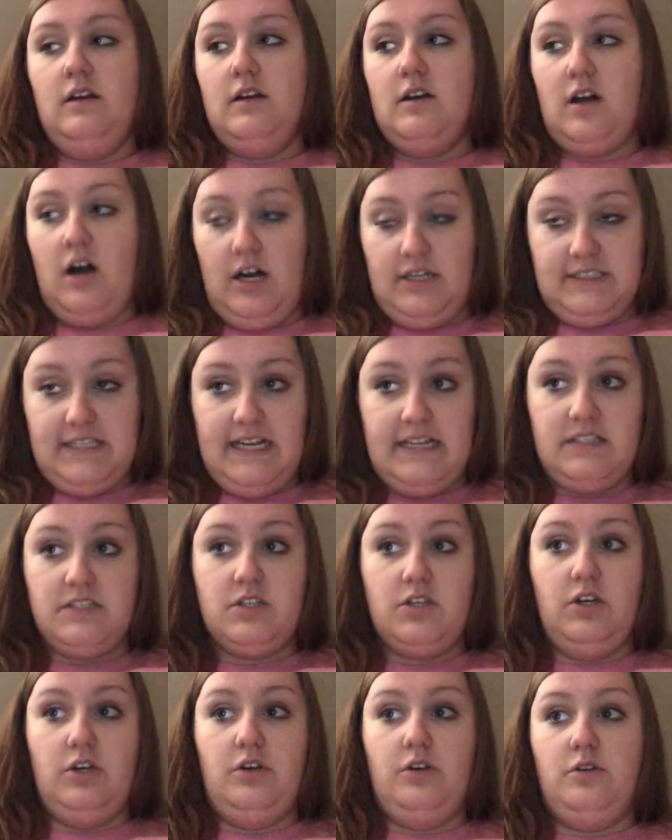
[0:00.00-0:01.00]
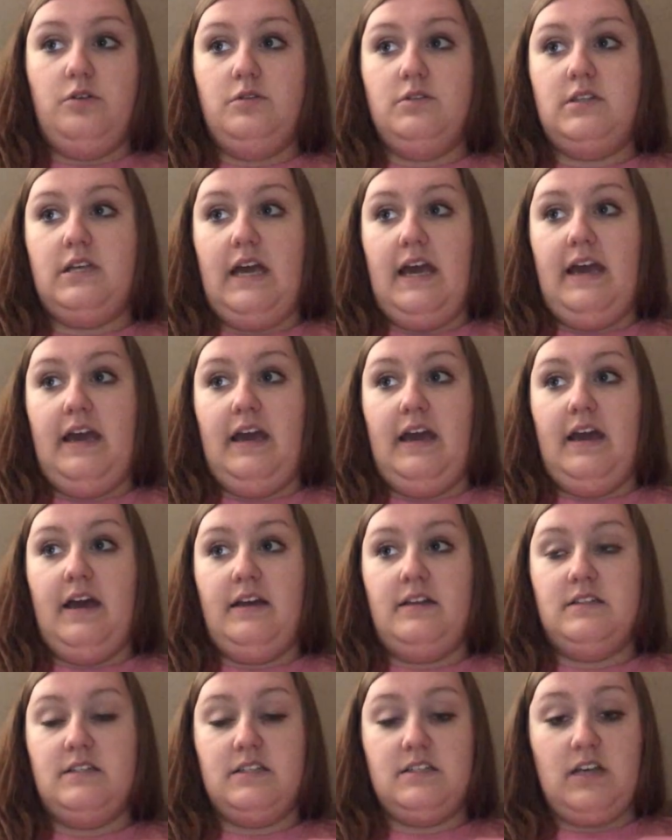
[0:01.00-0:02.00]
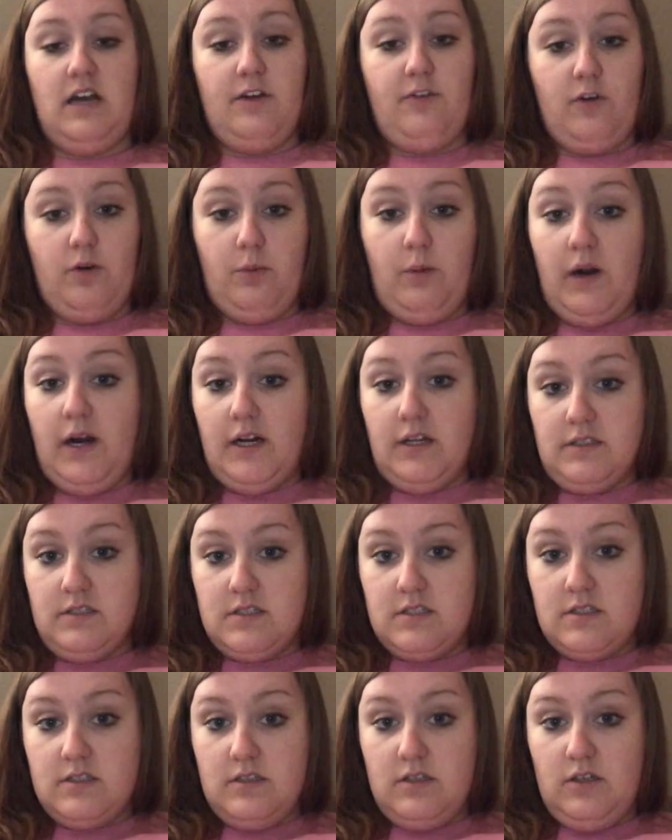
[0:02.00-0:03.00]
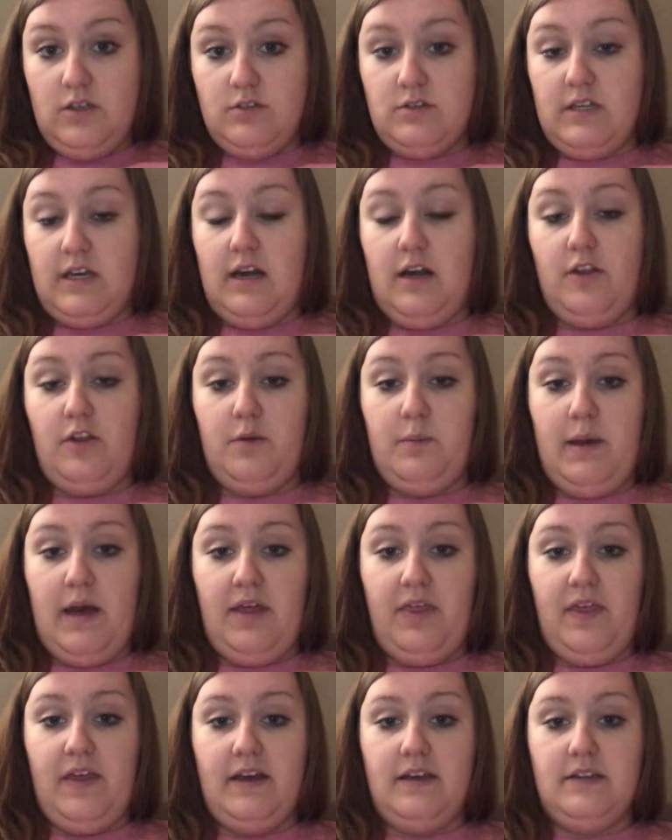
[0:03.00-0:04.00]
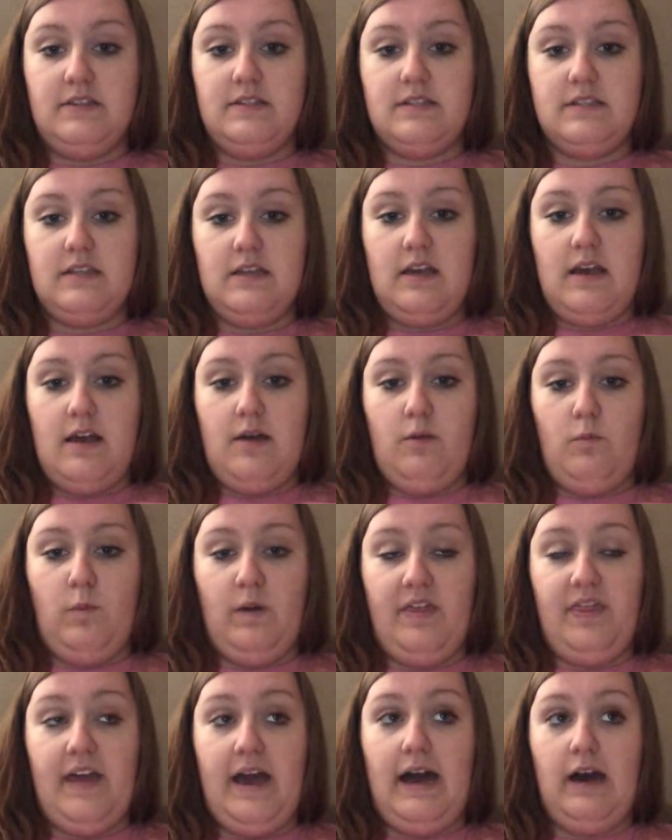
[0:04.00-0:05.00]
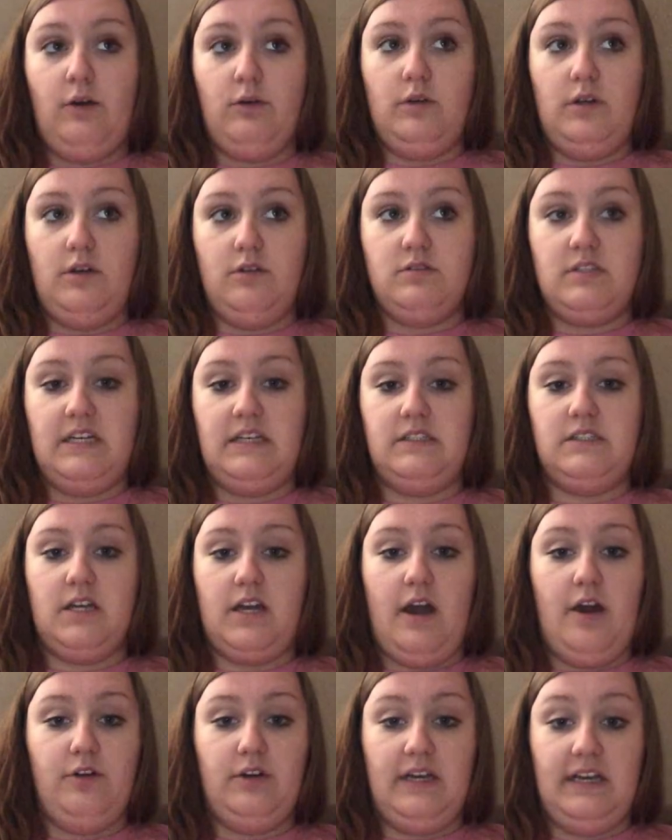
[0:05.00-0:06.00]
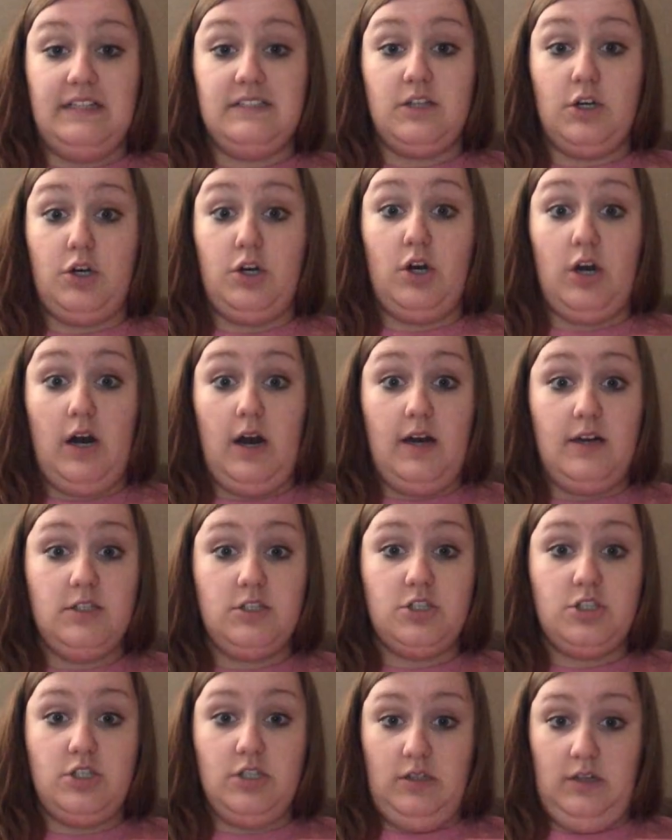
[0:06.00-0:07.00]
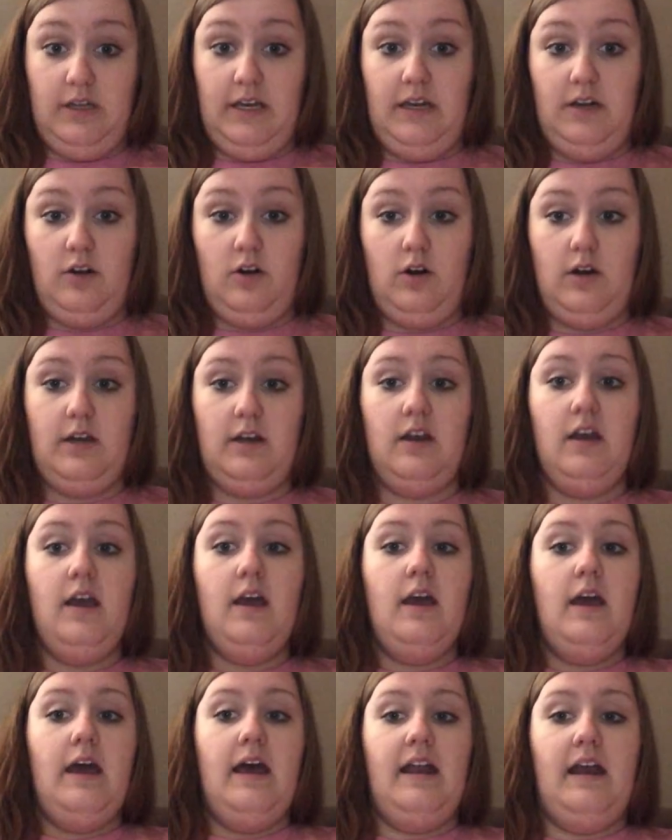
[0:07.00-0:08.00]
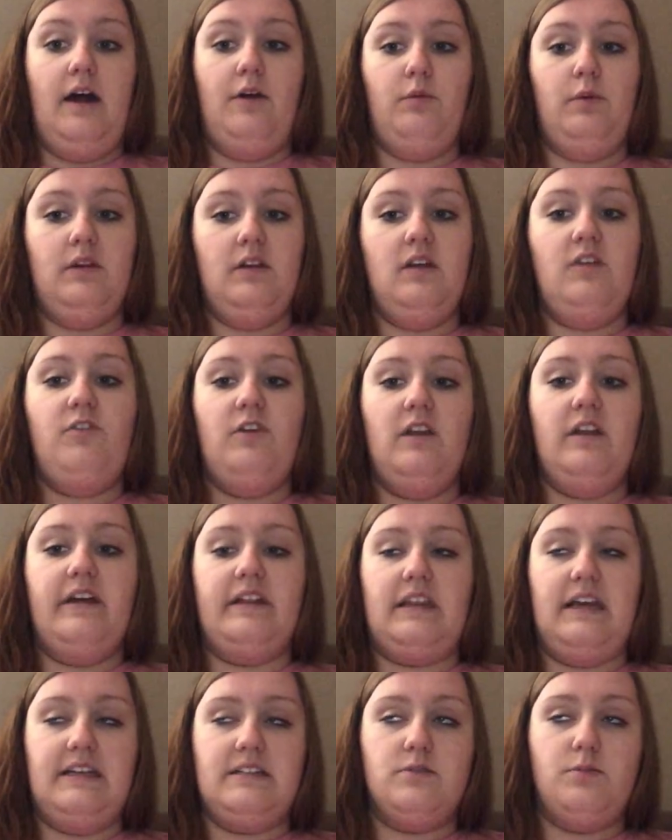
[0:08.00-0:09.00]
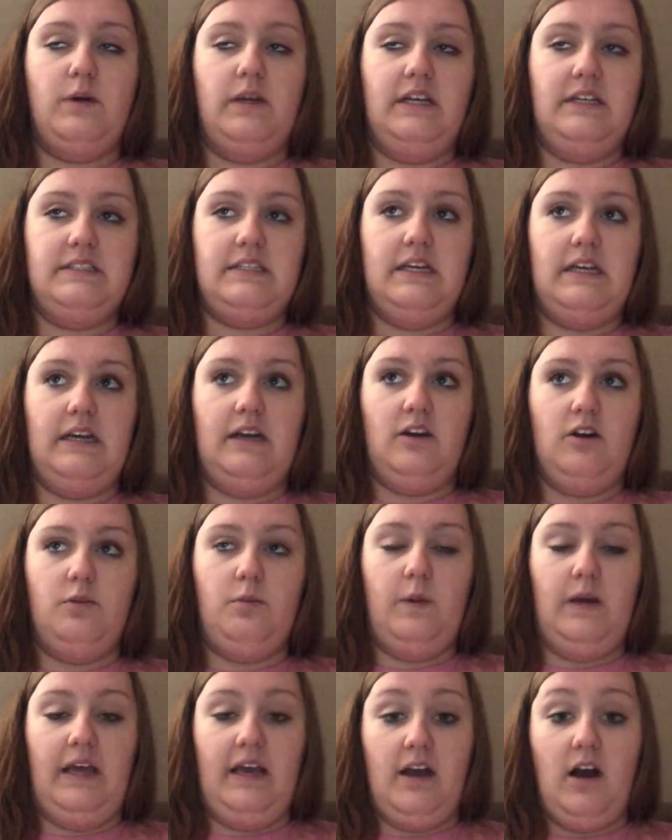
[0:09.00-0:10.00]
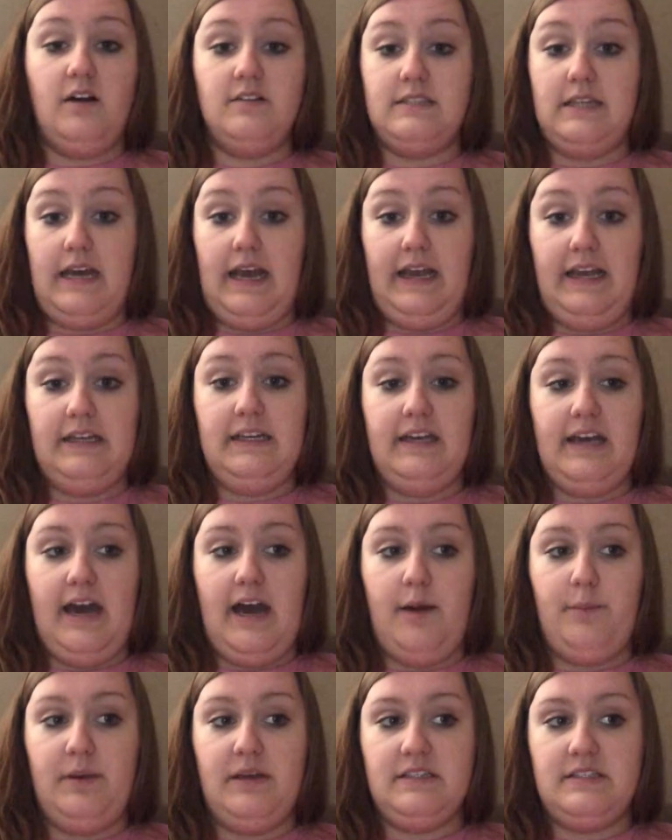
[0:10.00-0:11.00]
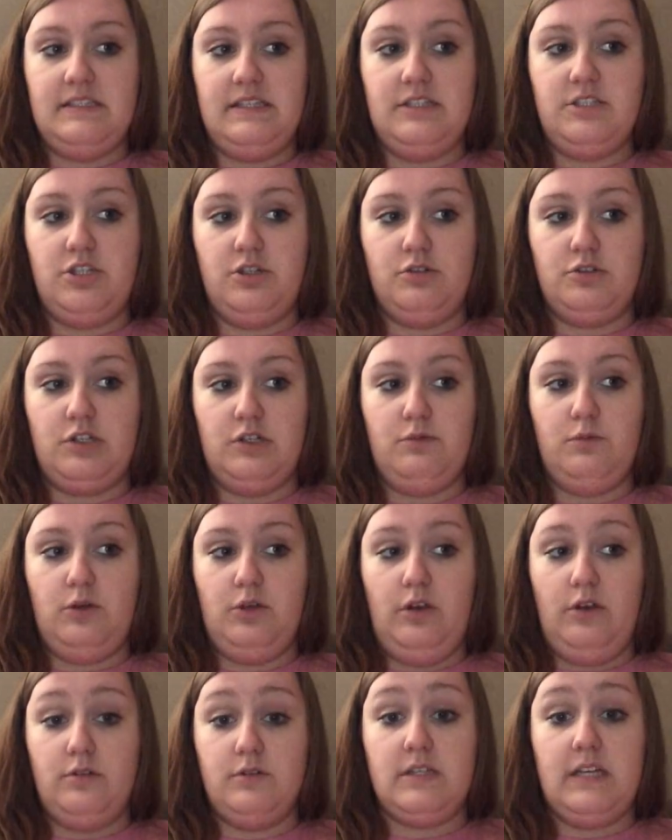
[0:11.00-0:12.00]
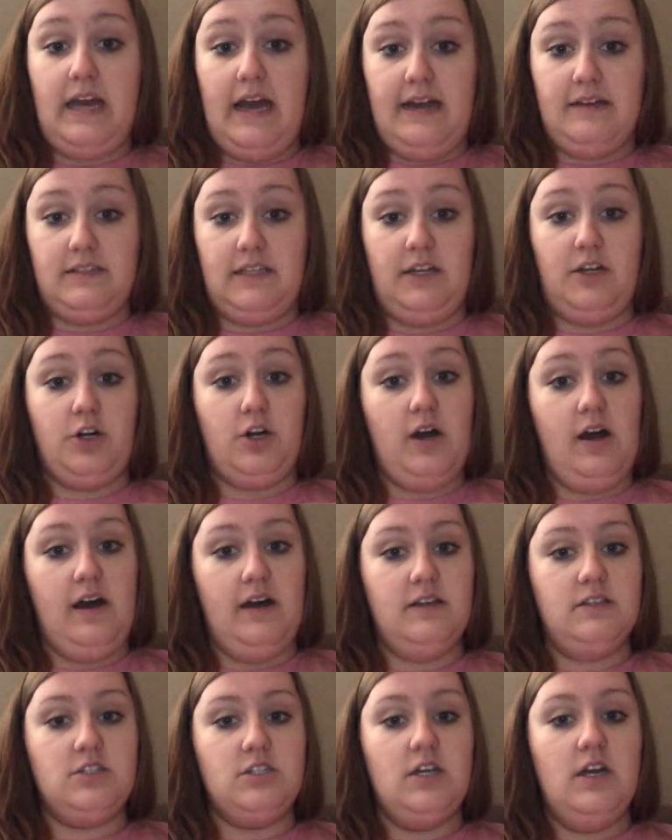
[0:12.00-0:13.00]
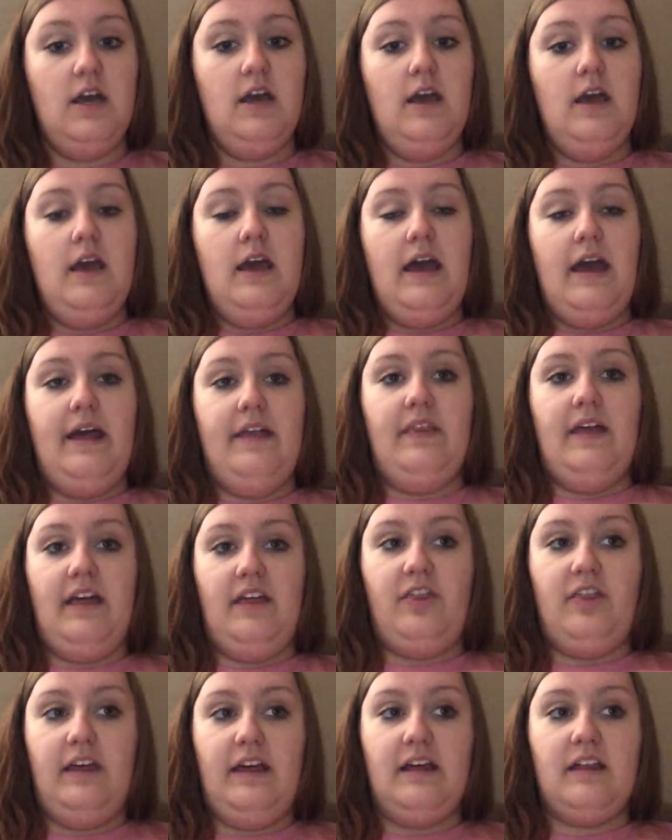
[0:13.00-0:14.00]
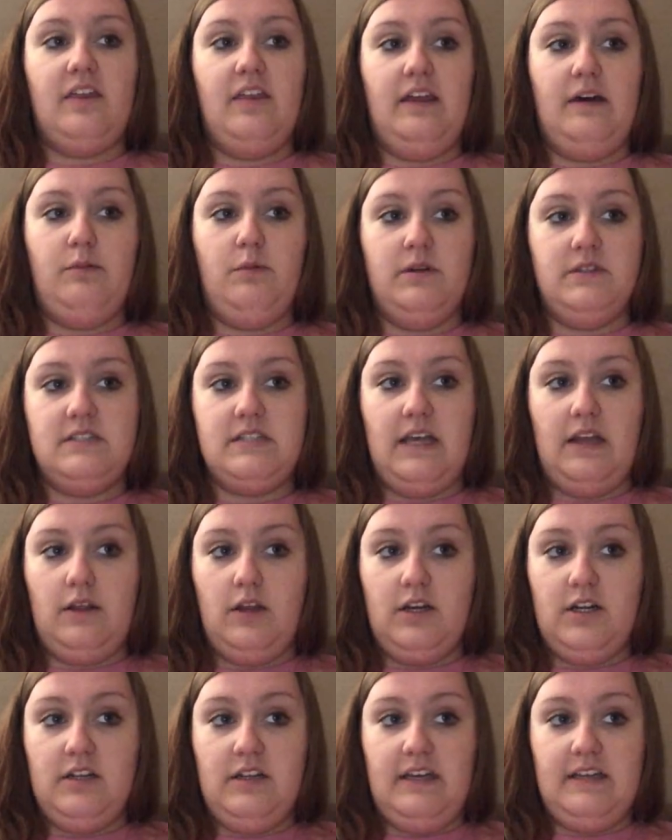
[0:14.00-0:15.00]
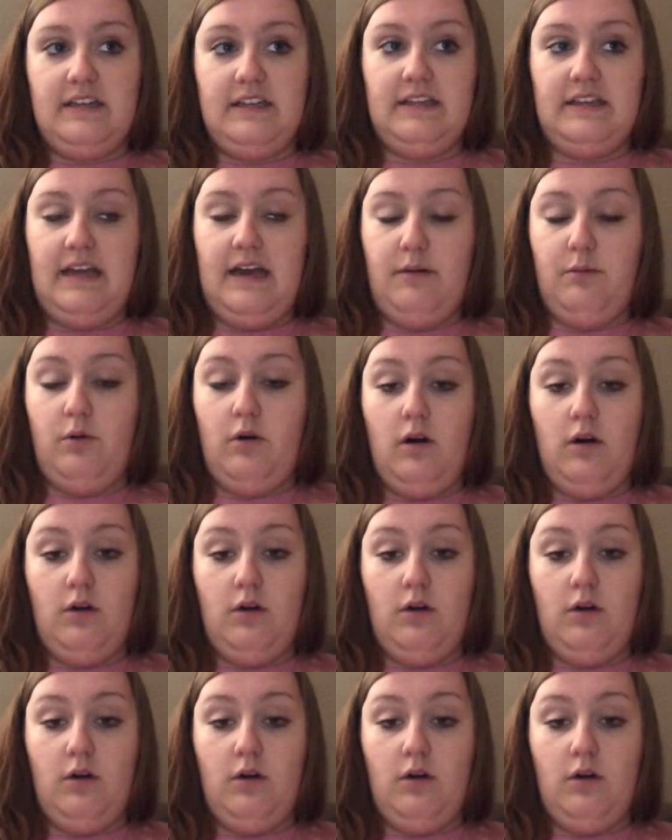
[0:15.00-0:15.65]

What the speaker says: context clues and decipher words using other methods without using decoding as a crutch to lean on. And I really feel like that's what he's hitting on when he calls it a handicap, is that children will use it as a crutch. And they think that once they learn that will